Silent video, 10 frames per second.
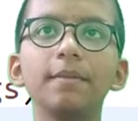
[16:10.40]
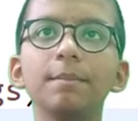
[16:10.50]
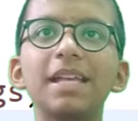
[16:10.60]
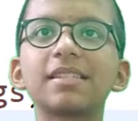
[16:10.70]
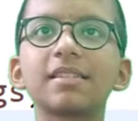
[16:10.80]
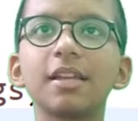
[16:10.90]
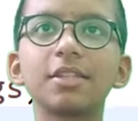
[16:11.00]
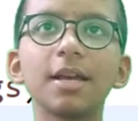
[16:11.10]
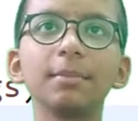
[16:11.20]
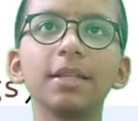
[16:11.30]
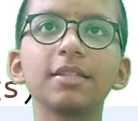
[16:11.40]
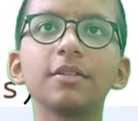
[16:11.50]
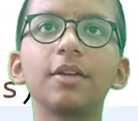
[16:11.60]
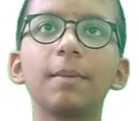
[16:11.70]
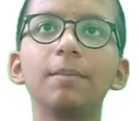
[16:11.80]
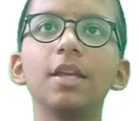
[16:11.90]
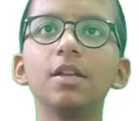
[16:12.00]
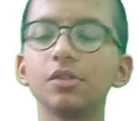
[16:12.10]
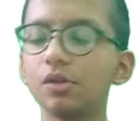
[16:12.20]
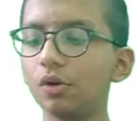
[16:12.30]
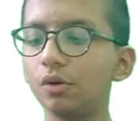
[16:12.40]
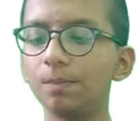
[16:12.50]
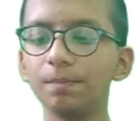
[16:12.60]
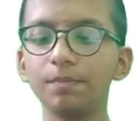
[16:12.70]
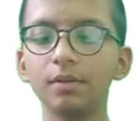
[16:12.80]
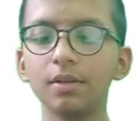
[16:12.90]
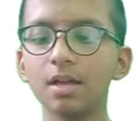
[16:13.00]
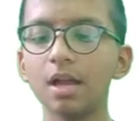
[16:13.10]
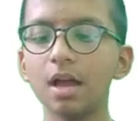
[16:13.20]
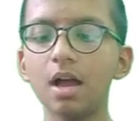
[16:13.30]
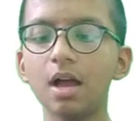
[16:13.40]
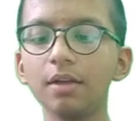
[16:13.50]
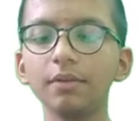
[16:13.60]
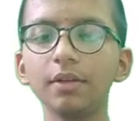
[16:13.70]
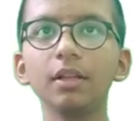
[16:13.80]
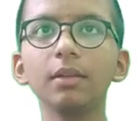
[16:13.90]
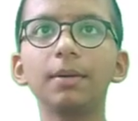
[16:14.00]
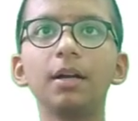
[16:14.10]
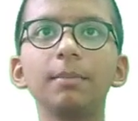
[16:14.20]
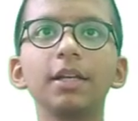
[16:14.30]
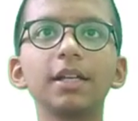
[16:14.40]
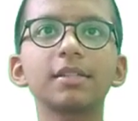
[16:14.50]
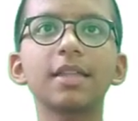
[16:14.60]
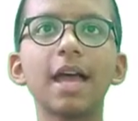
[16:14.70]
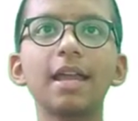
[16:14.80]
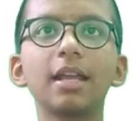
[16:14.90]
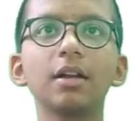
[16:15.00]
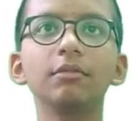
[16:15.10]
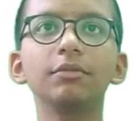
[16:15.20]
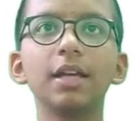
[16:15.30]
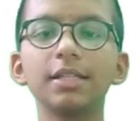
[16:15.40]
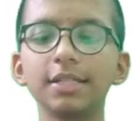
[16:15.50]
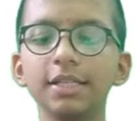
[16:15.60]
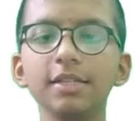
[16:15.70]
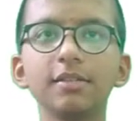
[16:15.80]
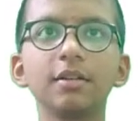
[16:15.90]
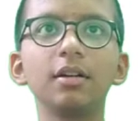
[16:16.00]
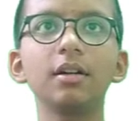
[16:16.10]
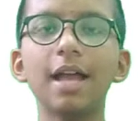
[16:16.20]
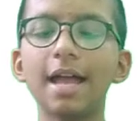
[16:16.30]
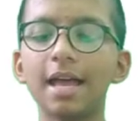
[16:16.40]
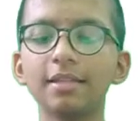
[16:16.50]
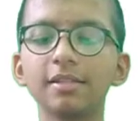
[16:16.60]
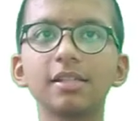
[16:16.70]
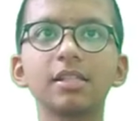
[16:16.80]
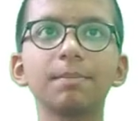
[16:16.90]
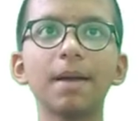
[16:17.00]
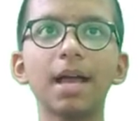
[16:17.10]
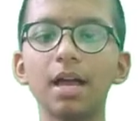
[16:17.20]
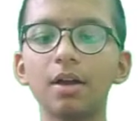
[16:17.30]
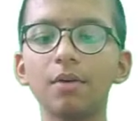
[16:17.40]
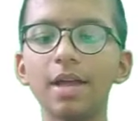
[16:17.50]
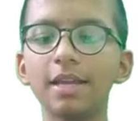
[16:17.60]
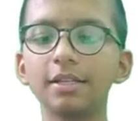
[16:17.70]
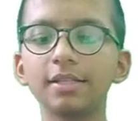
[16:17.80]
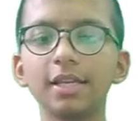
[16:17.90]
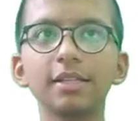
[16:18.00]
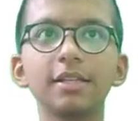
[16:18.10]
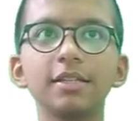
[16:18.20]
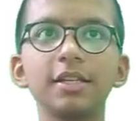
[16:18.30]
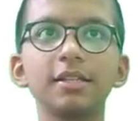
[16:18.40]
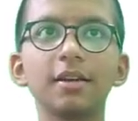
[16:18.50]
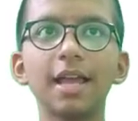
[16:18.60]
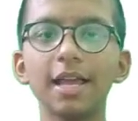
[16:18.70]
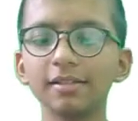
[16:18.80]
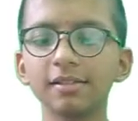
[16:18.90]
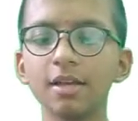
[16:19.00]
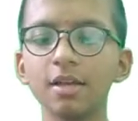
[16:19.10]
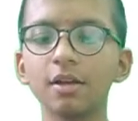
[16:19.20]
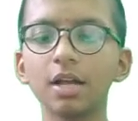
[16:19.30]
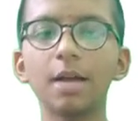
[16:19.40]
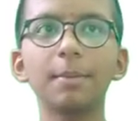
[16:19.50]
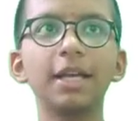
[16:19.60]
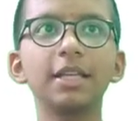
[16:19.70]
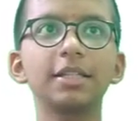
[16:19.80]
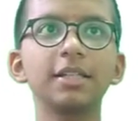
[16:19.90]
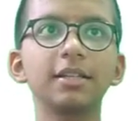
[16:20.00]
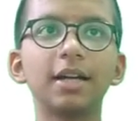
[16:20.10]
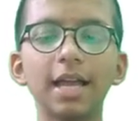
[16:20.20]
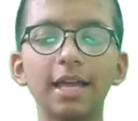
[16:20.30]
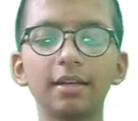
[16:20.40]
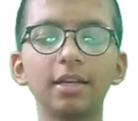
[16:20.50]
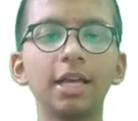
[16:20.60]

base a template. Okay, so I will public static integer, and this is a pow, and it takes integer x comma integer n,